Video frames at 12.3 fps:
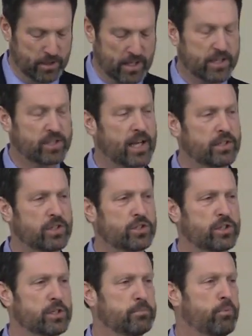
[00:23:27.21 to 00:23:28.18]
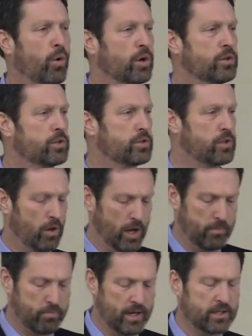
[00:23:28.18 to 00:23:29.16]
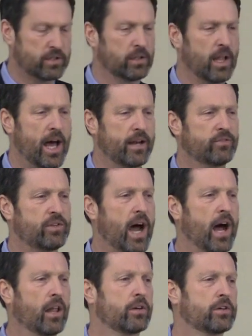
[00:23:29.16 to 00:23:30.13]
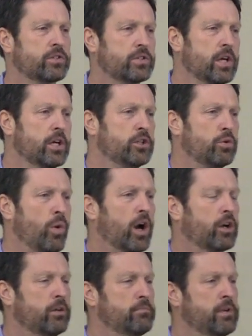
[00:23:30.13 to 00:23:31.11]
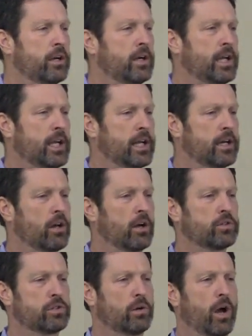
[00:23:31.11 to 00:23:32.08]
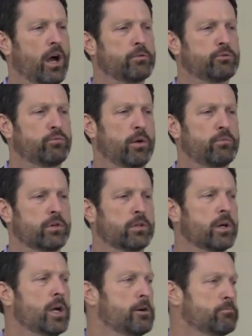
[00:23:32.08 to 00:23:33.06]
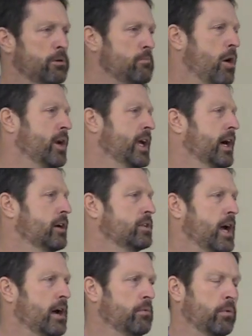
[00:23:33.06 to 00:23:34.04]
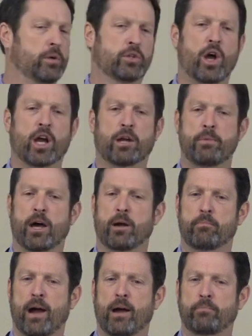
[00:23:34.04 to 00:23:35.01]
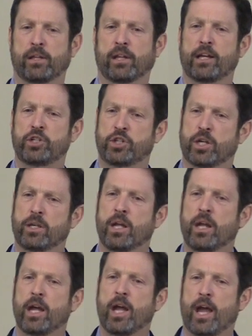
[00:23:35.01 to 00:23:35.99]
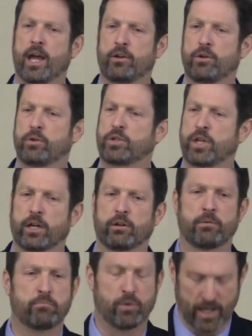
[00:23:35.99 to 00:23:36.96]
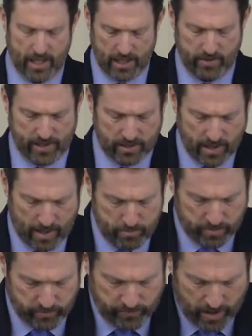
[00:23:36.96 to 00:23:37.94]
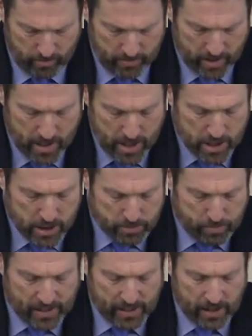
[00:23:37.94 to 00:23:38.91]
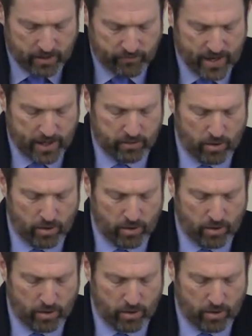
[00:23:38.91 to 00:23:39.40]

that census is important, so it brings a lot of dollars to our community, and it also helps when we're promoting our town, when we talk about our population and who's here and bringing in that type of development. Speaking of that